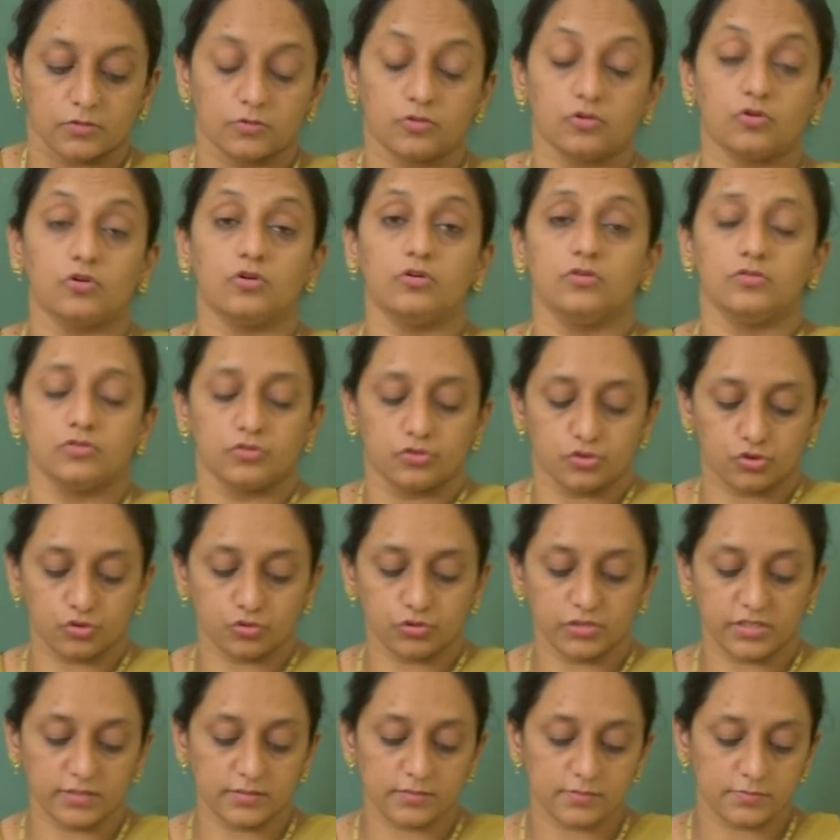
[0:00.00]
So,
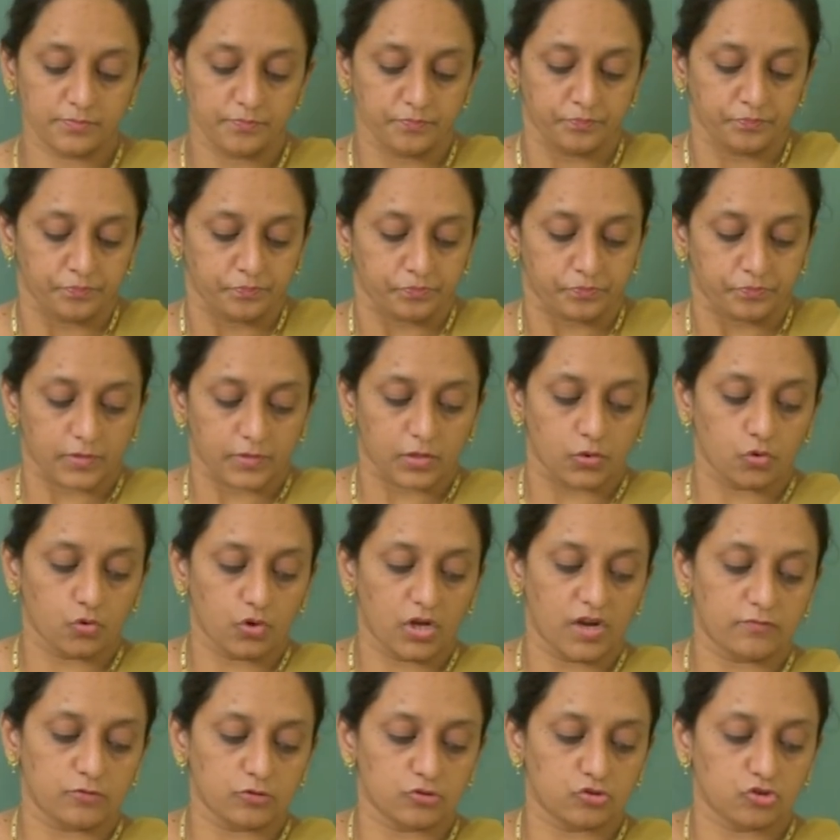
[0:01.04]
students, you
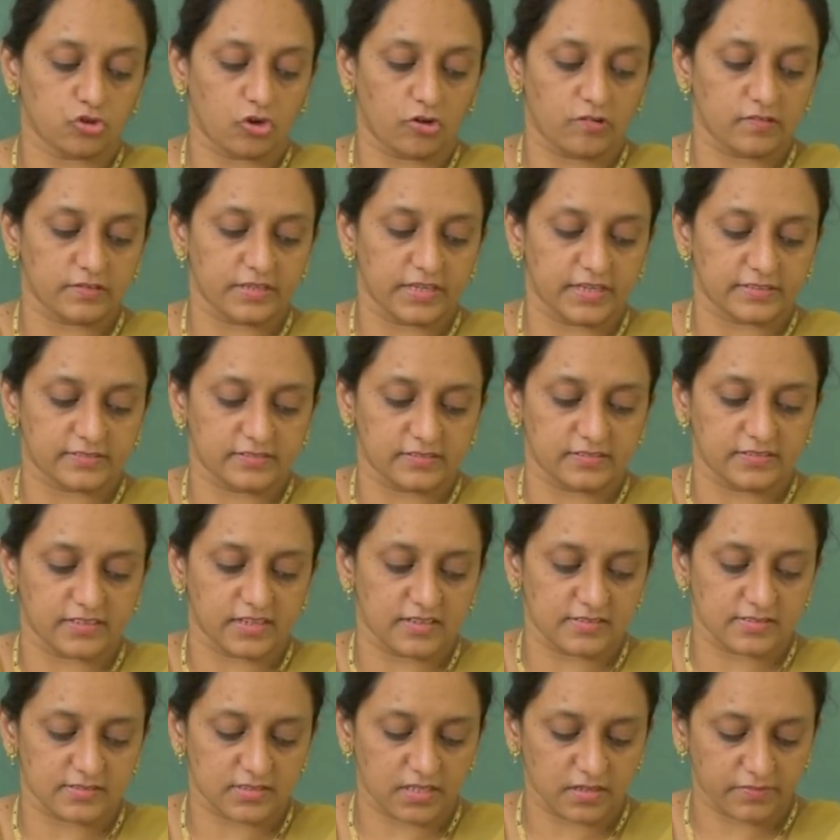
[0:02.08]
have to solve the
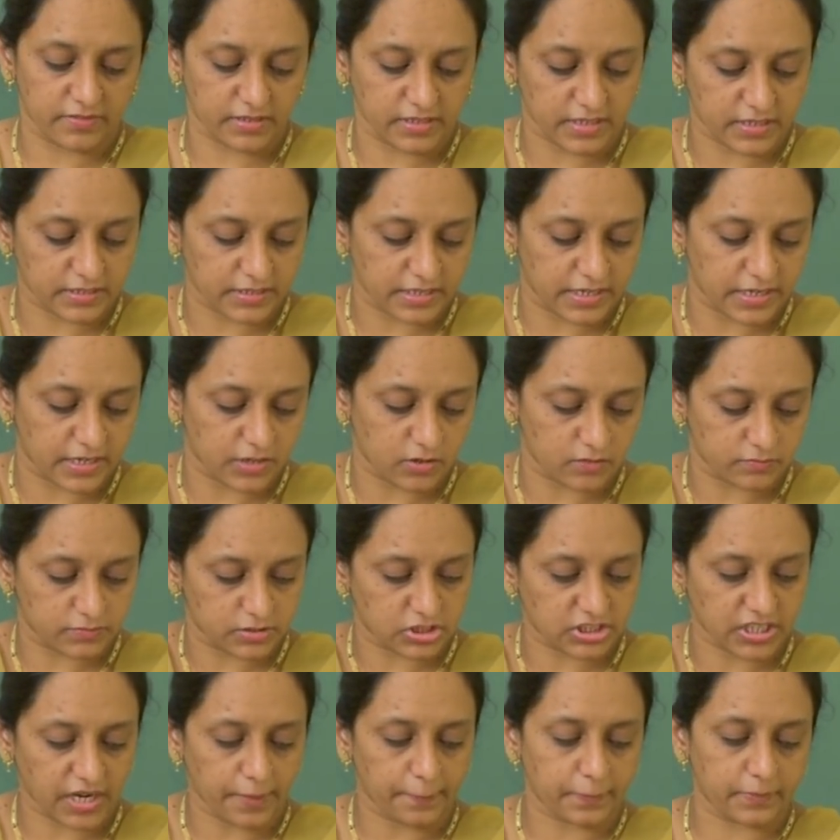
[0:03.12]
exercises given at the end of
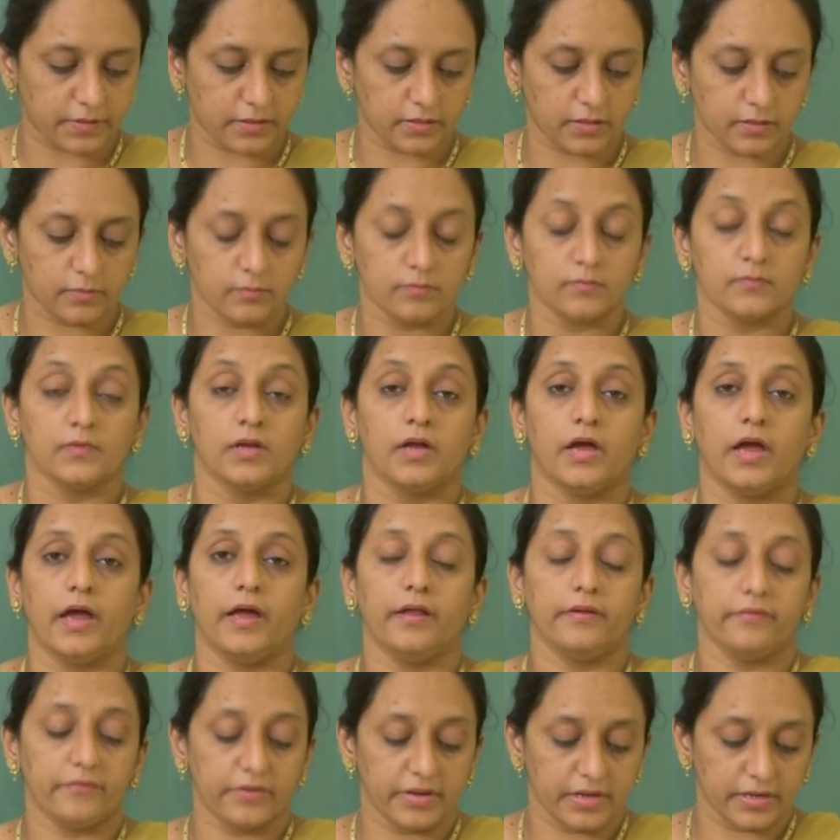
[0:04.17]
the chapter
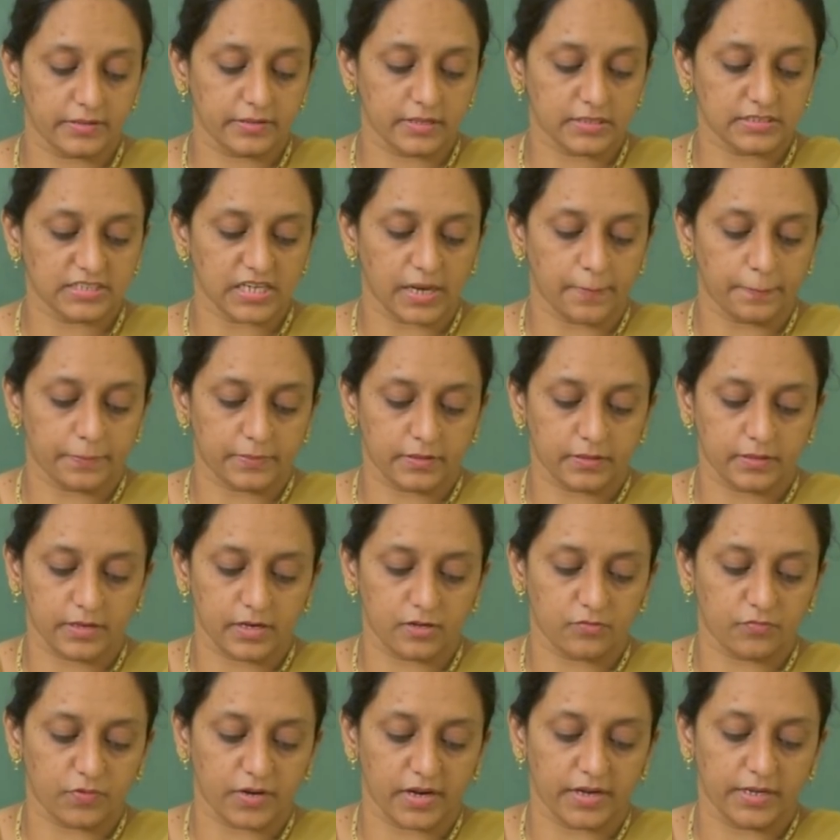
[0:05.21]
and read the chapter
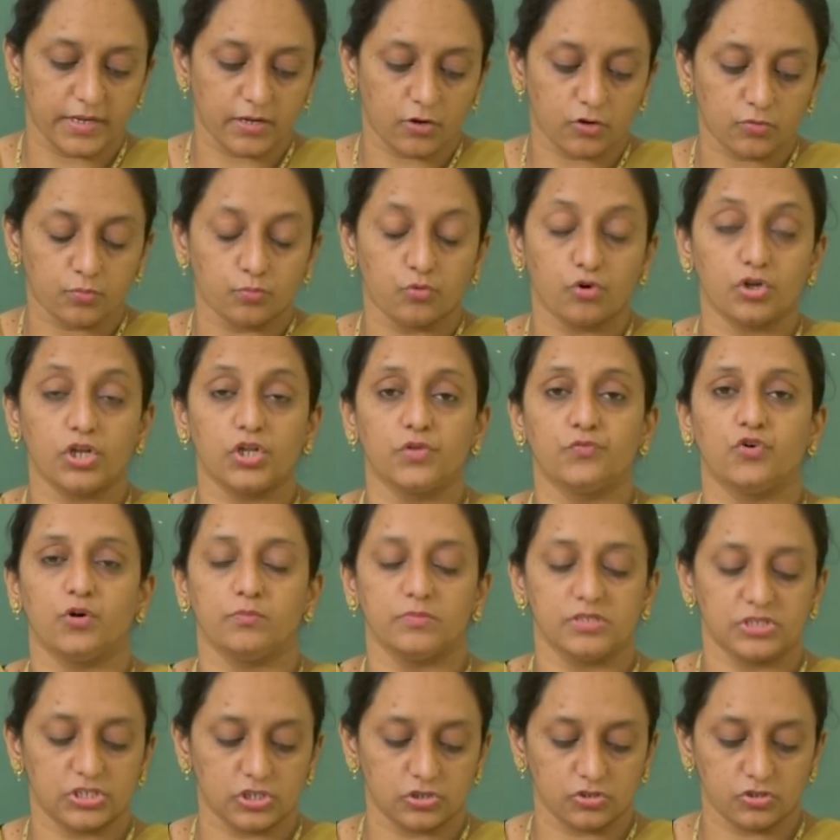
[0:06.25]
and find out more
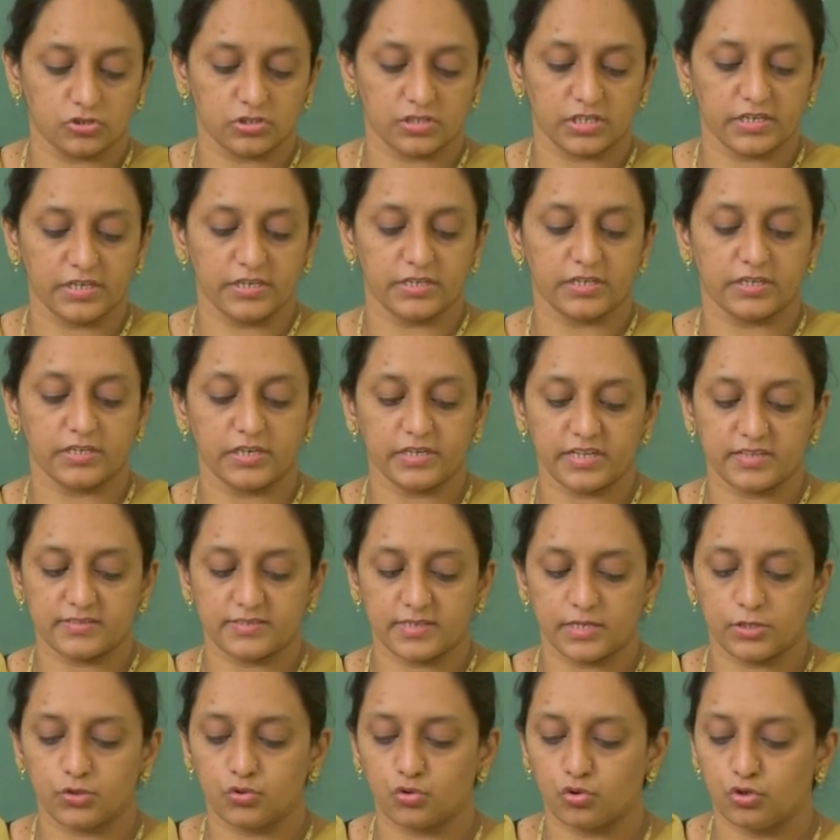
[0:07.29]
information on the internet
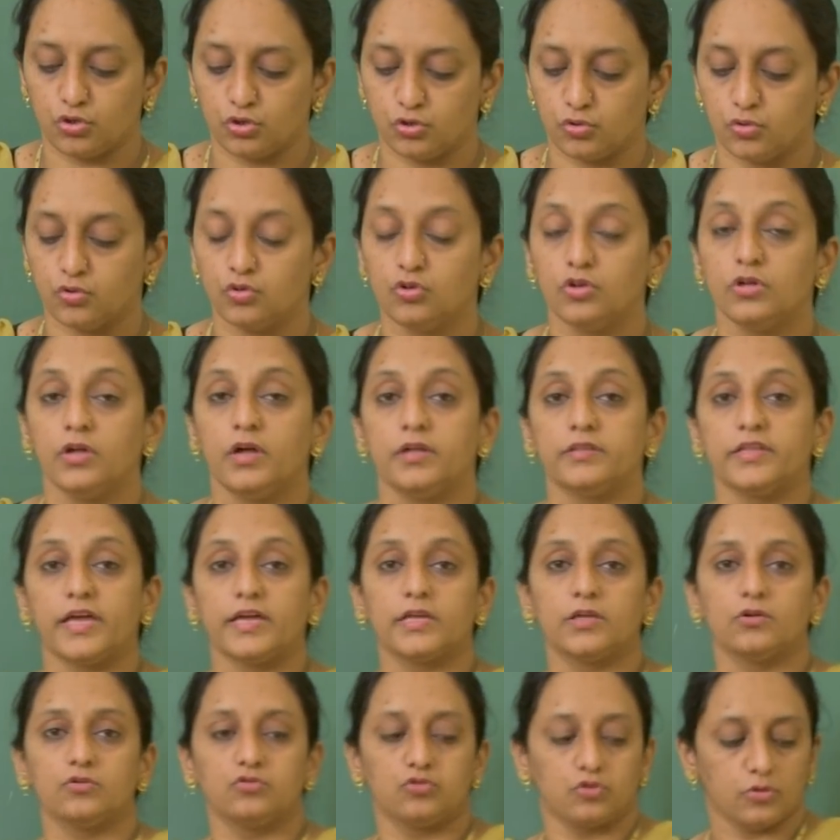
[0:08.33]
as I told you.
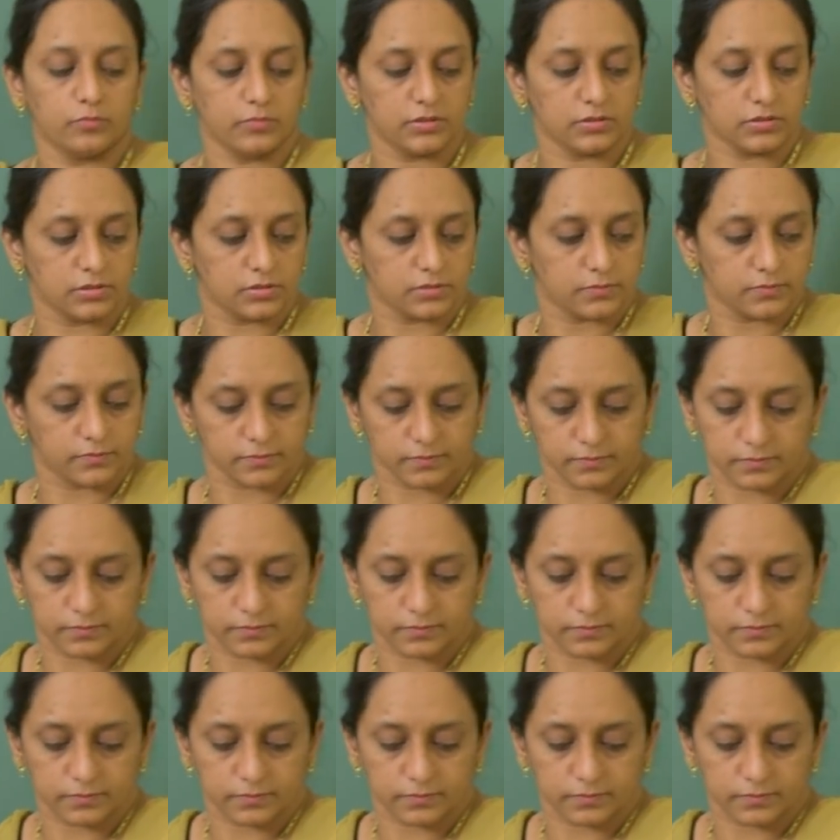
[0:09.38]
Thank you so much.